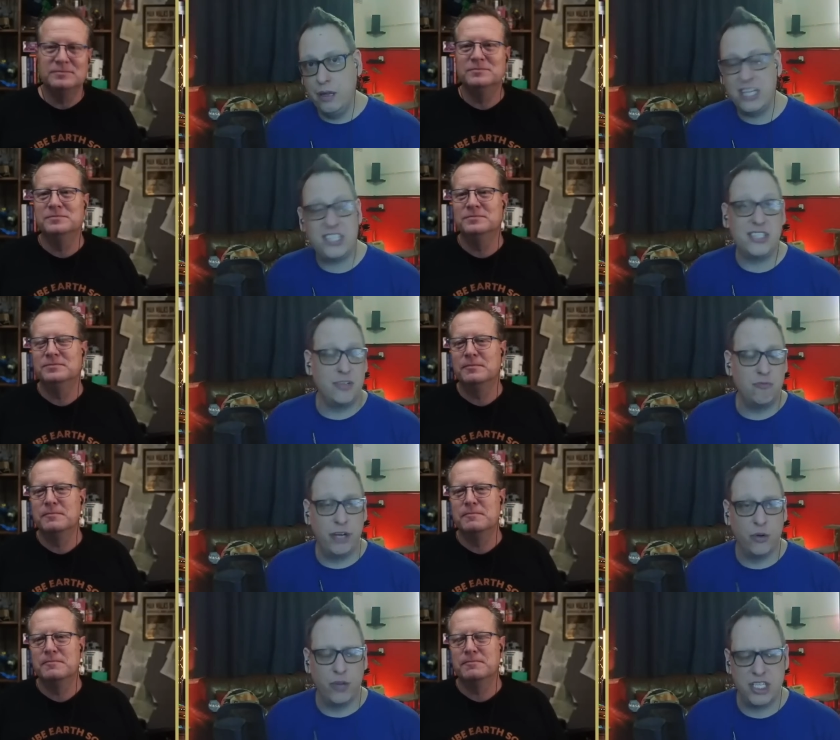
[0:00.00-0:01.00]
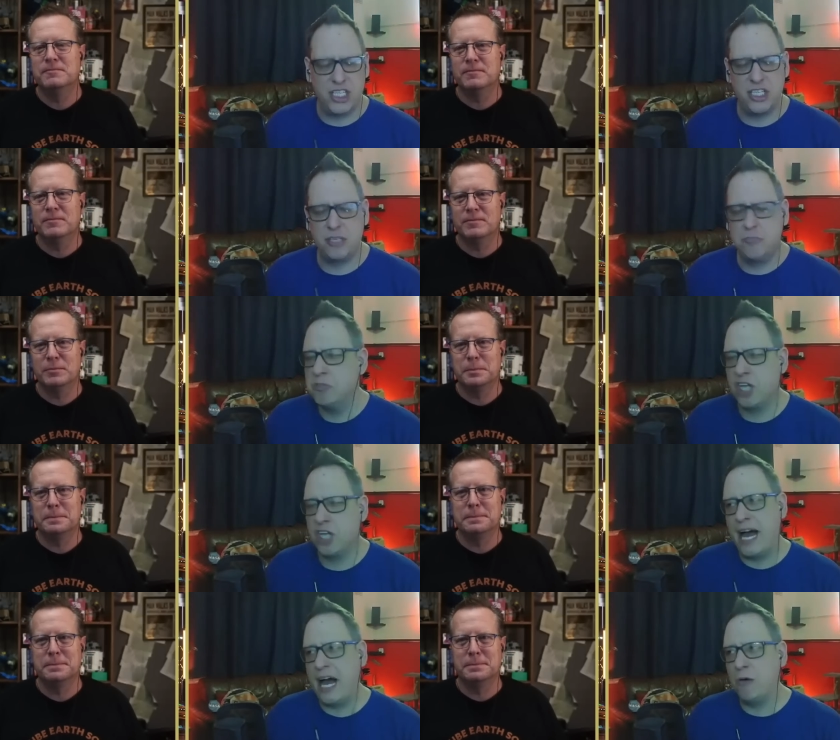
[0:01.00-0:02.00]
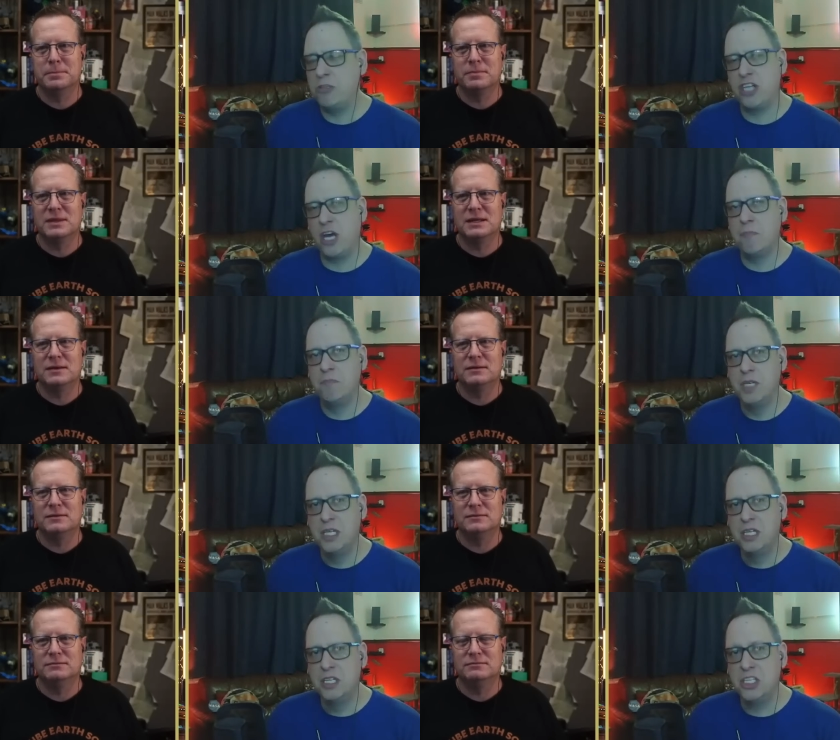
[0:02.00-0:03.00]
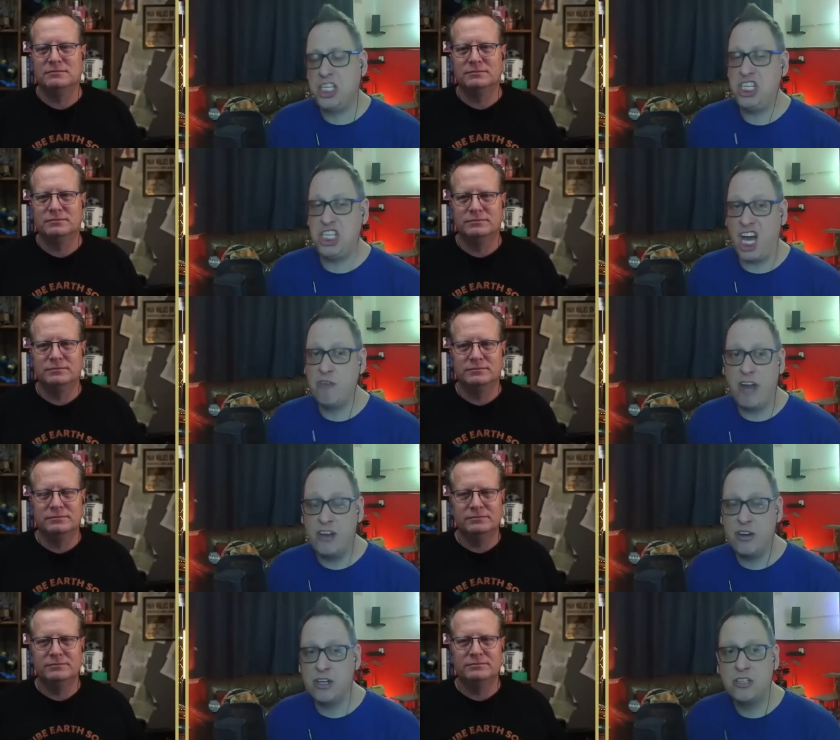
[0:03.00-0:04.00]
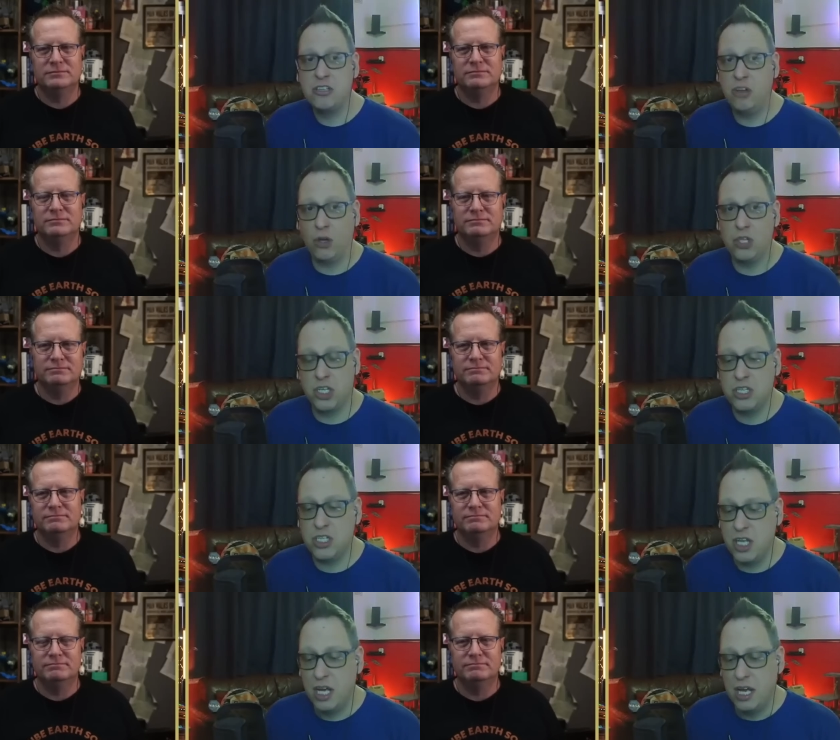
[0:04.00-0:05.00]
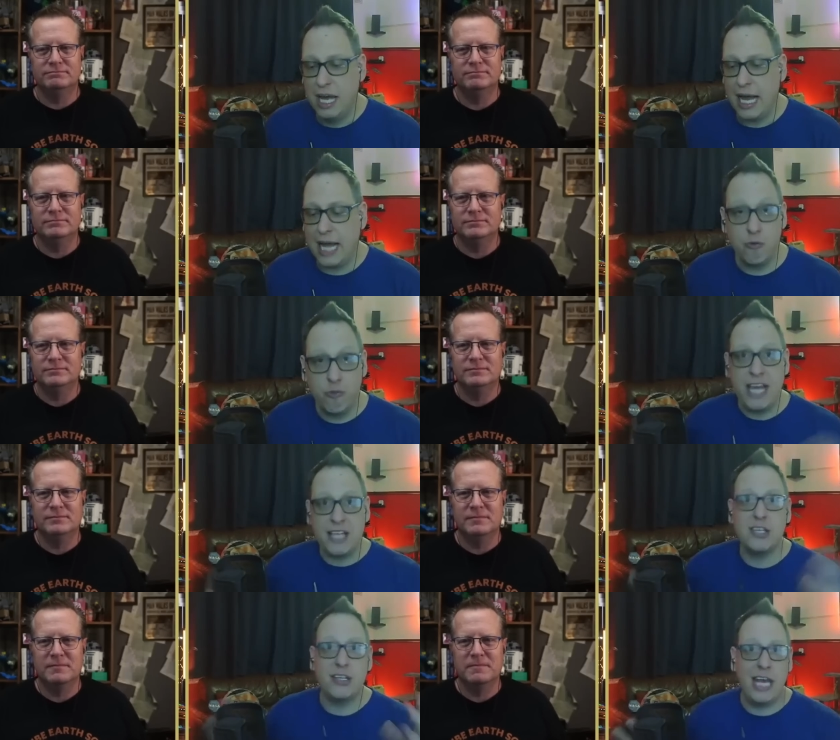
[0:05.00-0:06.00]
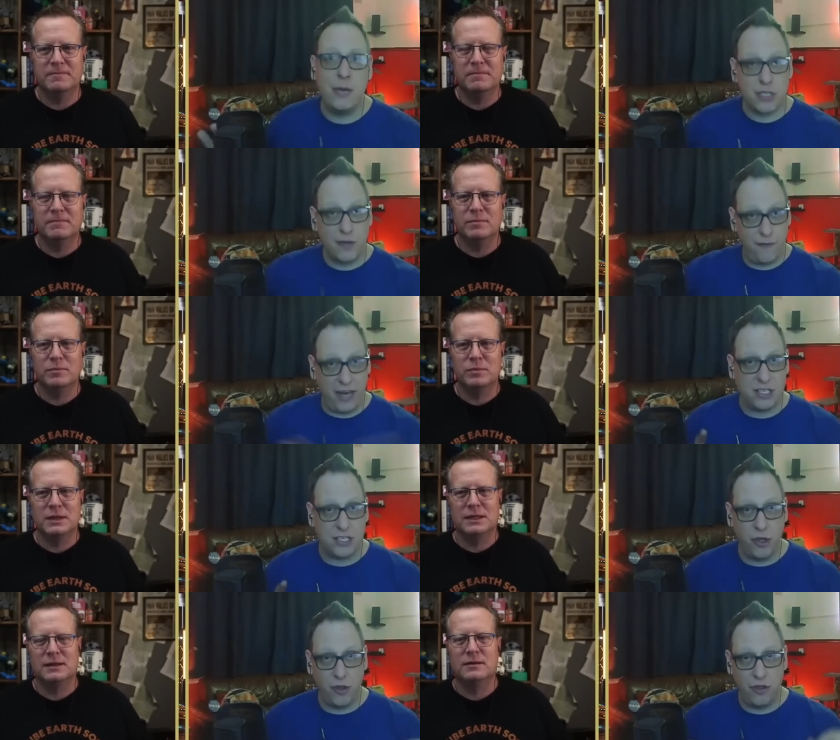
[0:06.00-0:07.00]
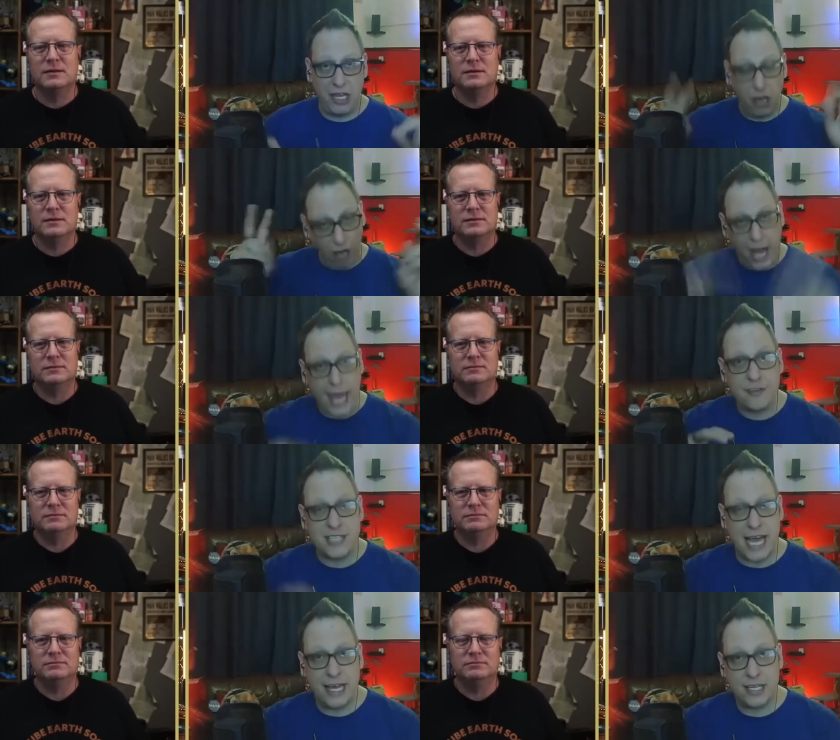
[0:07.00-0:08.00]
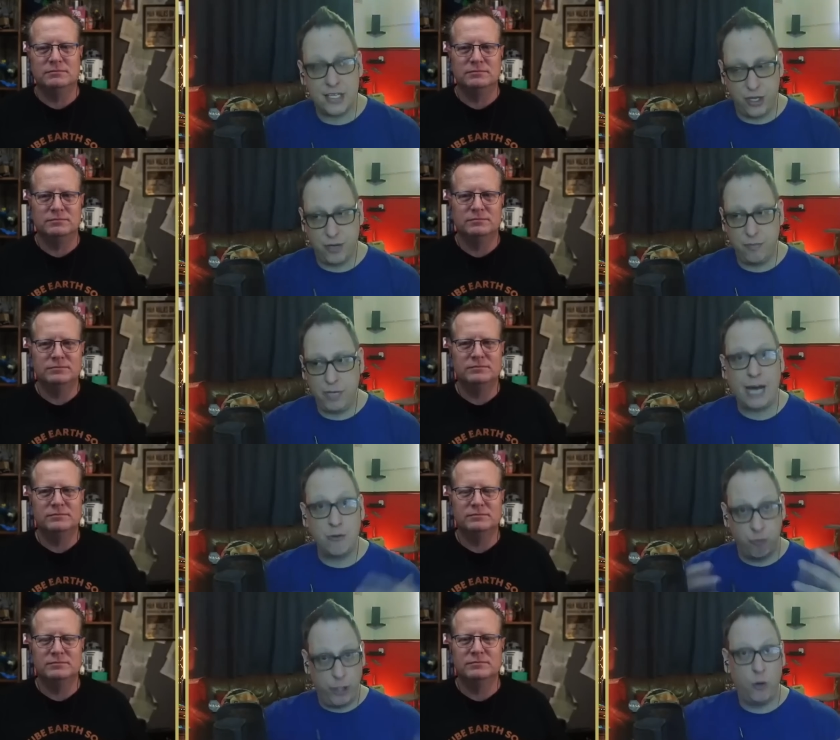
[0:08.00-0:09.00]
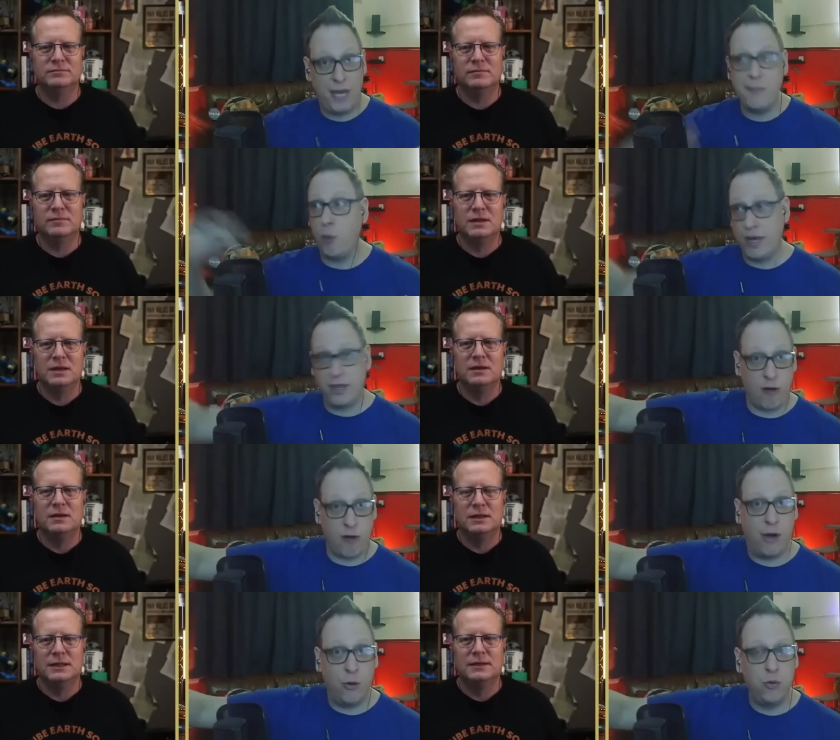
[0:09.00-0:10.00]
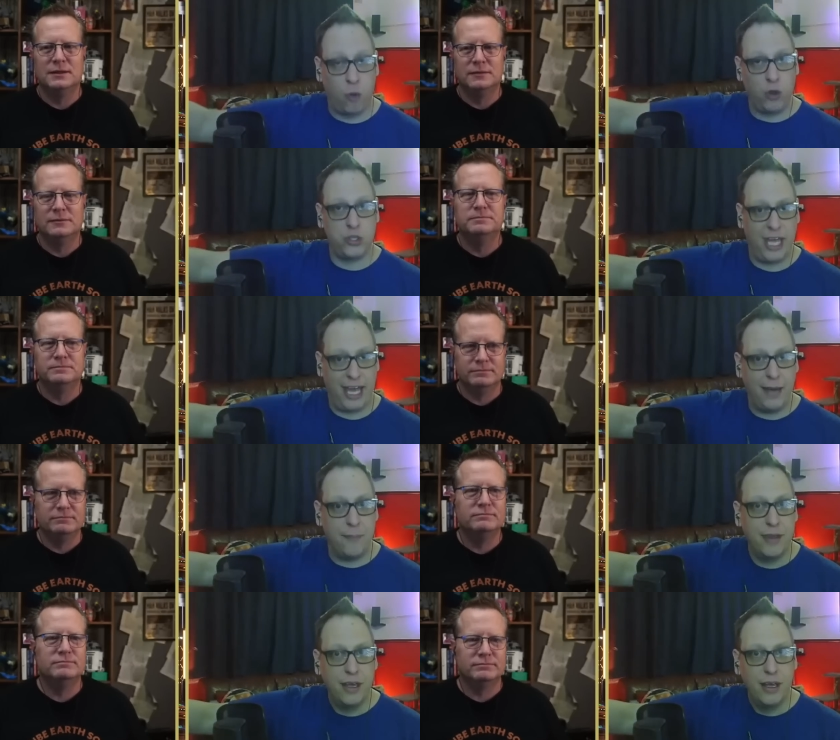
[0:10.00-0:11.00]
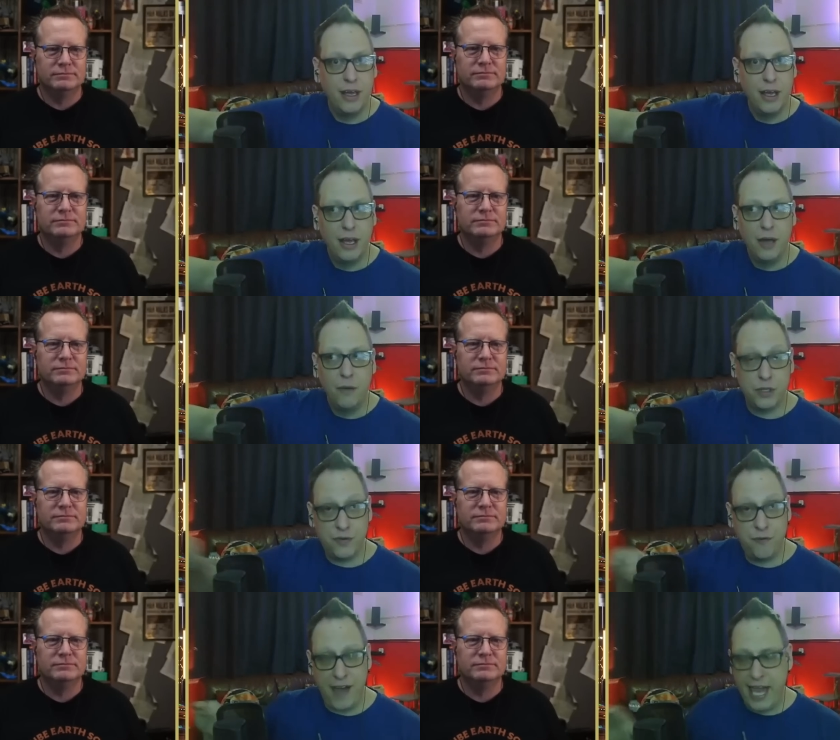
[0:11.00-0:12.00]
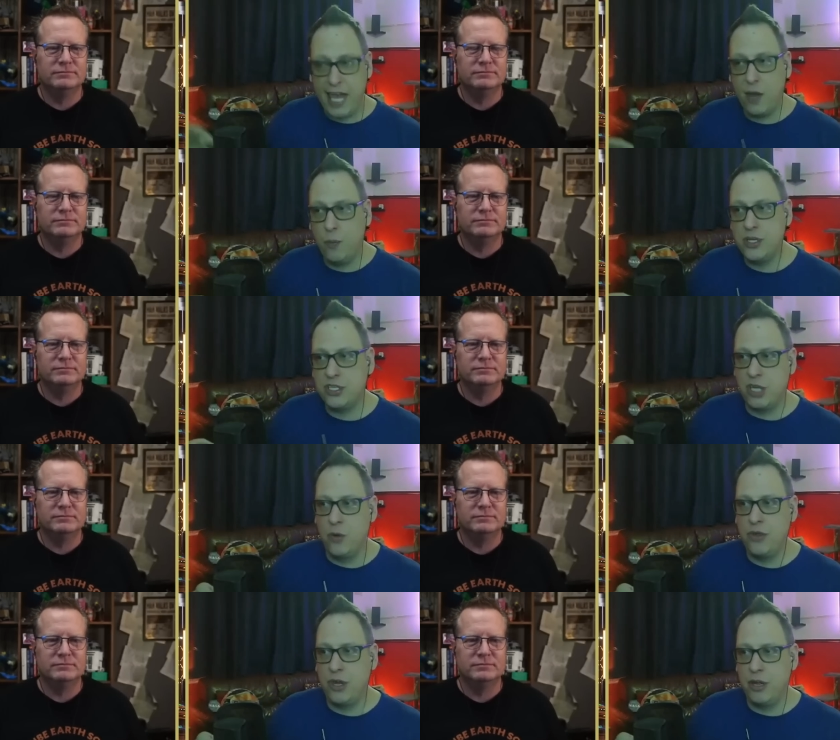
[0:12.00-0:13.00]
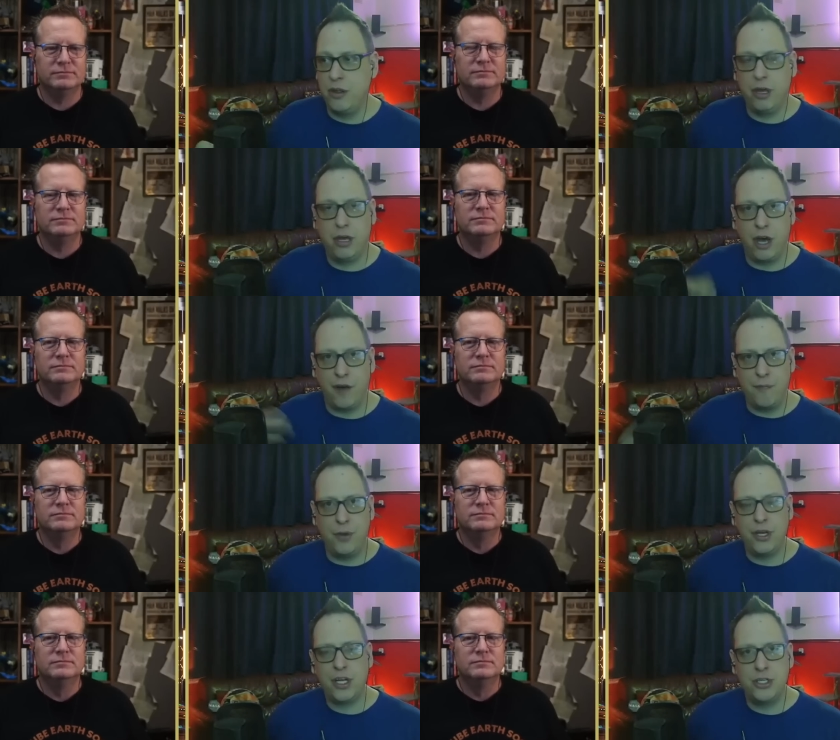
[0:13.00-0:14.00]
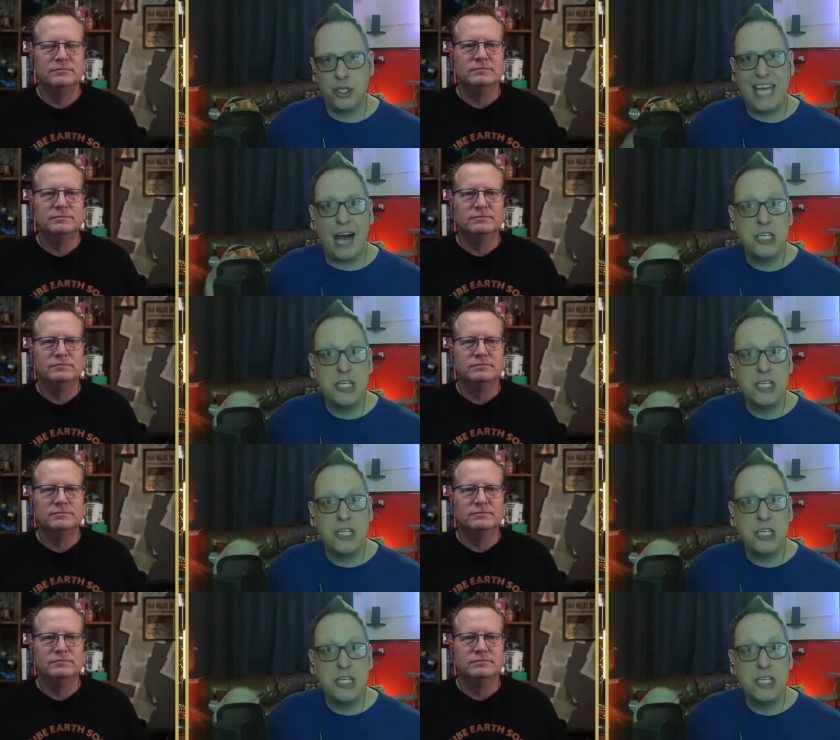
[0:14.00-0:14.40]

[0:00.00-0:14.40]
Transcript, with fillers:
Speaker 1: this isn't real. This is somehow some CGI rendered nonsense. And the reason he was convinced that the live tennis that had real people in the crowd watching it was fake was so that the government can just